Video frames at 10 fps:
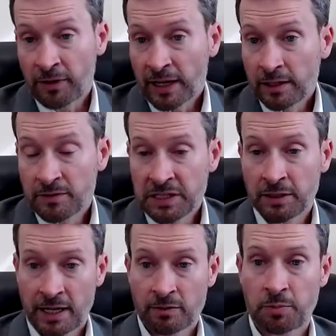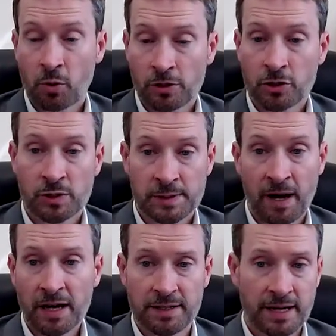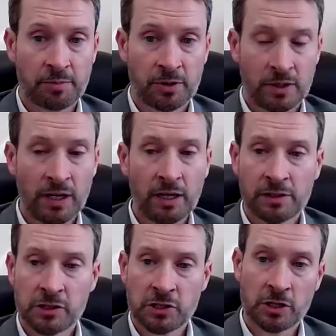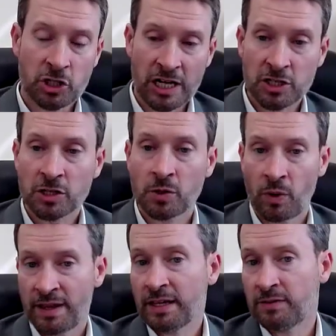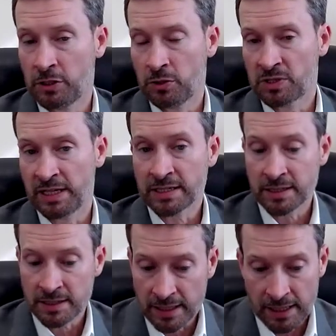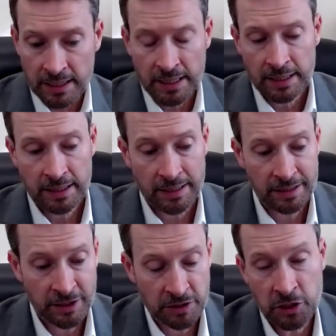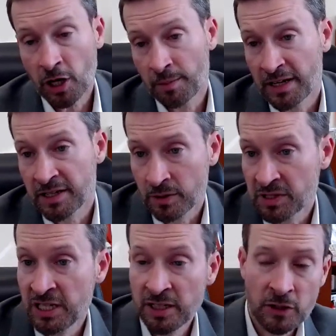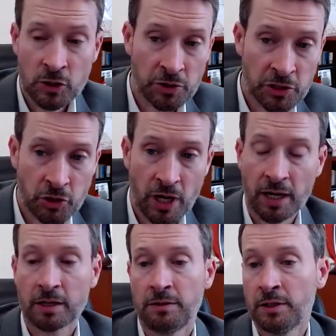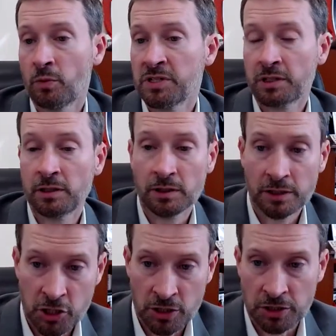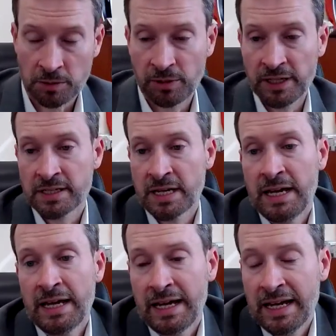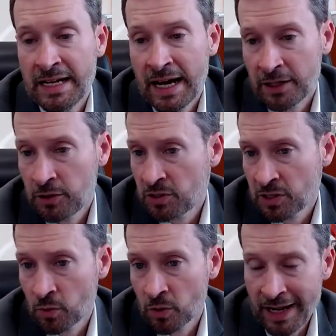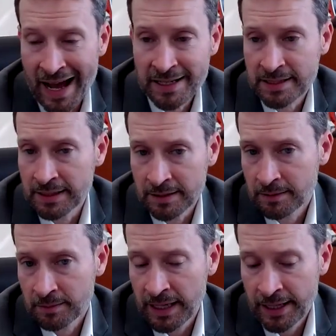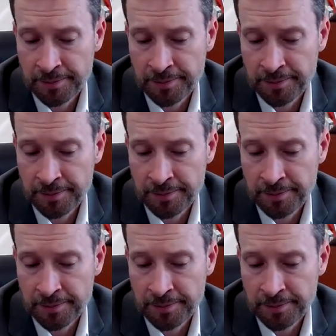I frankly have seen a lot of reporters respond to that pretty well and start changing the way they even use things and say, to talk about it as there was an individual struck, there was a collision that took place, and not using the word accident.